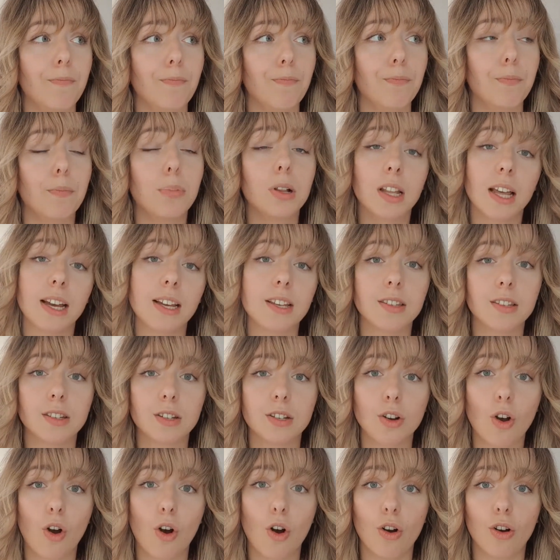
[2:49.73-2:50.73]

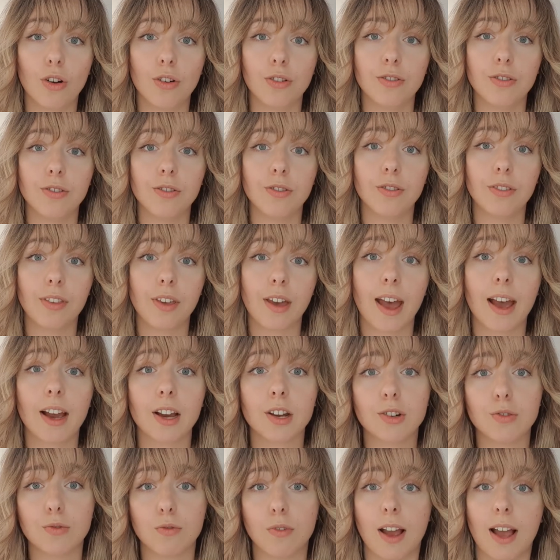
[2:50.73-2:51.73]
placed on the
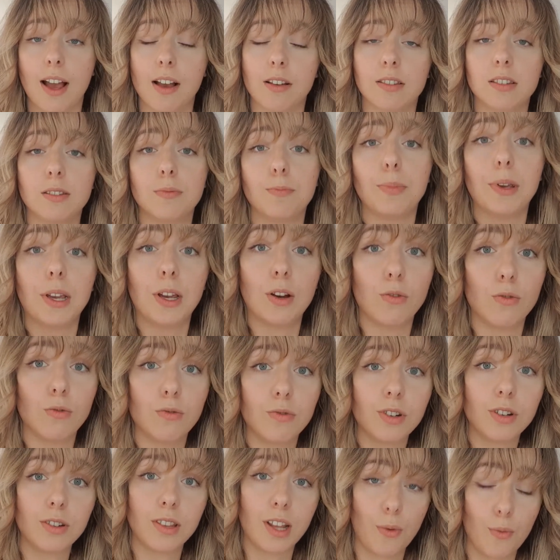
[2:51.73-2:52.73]
actual house
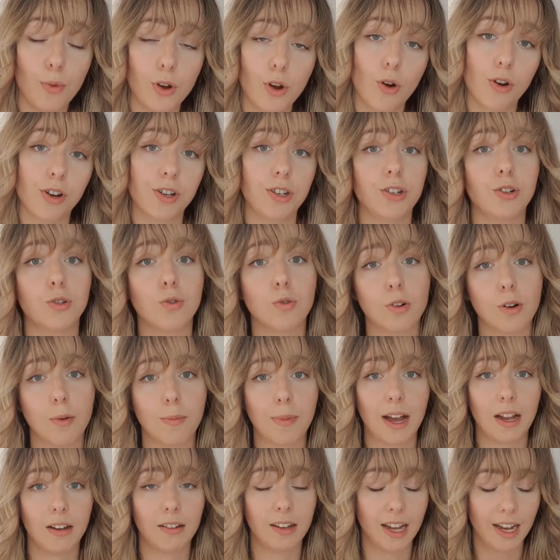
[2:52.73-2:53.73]
build that we're going to talk
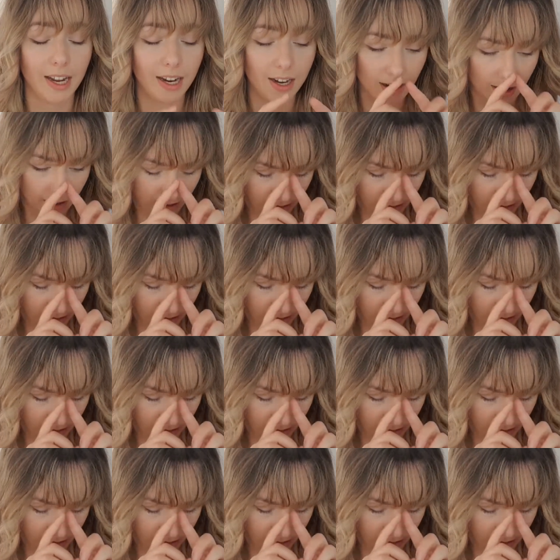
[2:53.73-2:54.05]
about later.